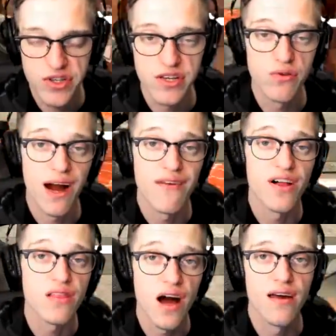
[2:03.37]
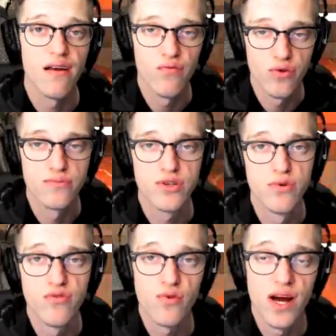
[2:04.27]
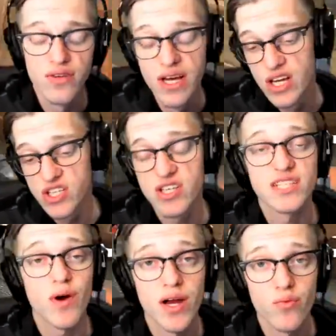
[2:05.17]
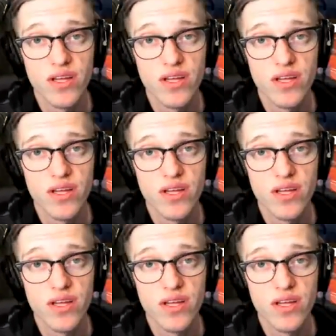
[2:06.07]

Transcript: You have a lot of room to move around, so that's why I really